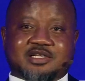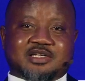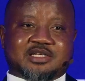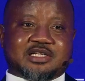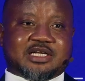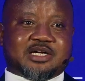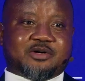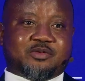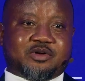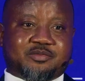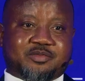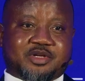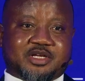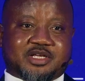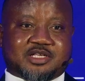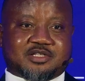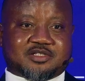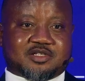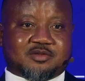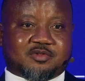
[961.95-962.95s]
Now we're
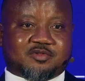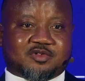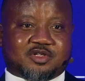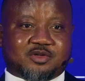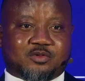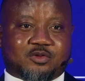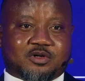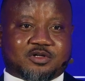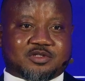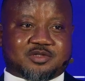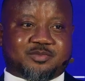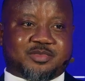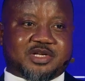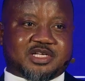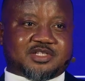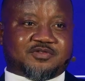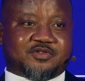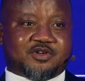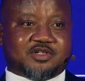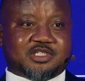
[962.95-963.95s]
making some of the world's
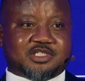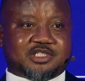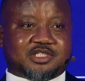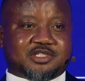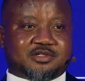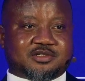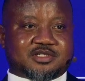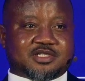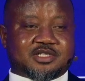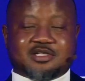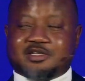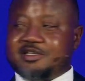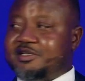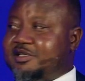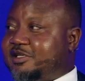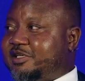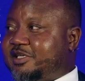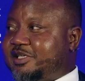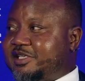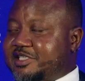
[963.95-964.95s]
best furnitures
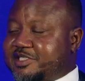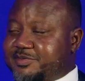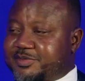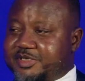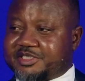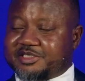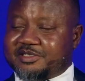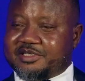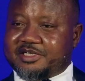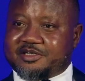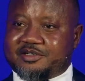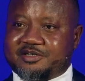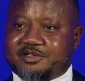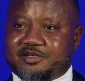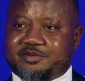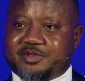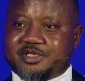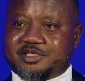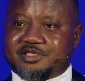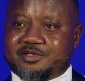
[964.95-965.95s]
in the special
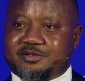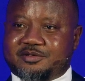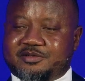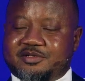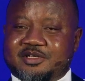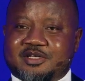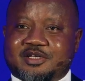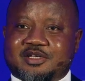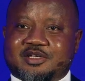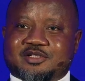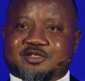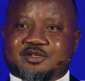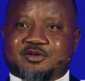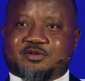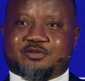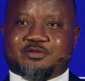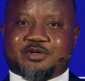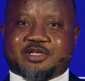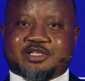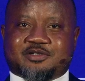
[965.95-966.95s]
economic zone. So
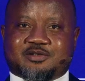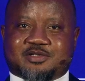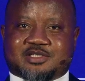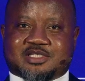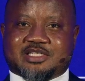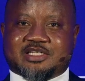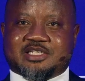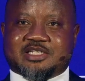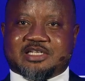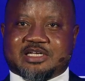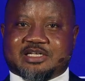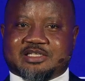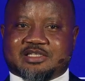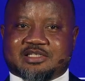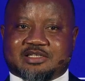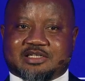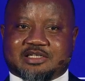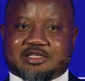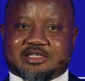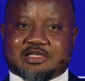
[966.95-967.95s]
when you see that,
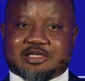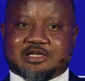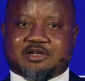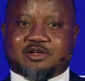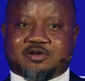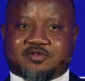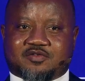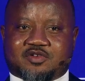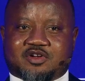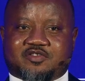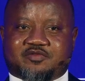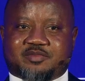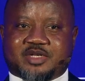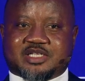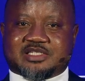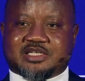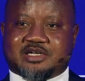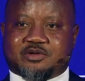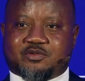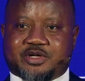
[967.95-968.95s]
a lot of
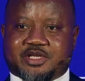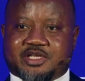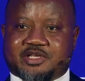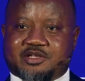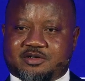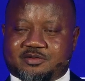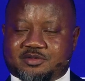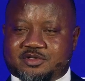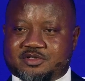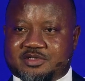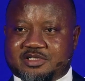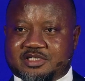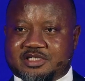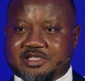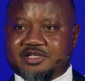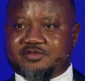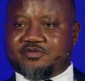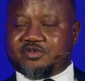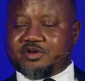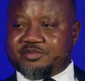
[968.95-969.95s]
governments are waking up to the
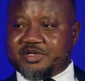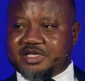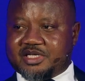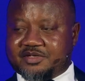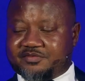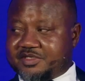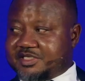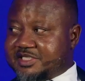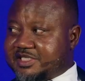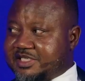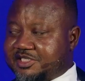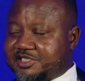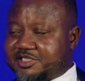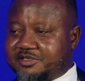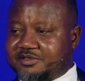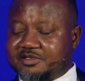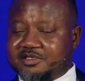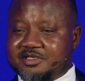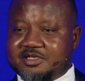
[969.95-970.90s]
need for beneficiation.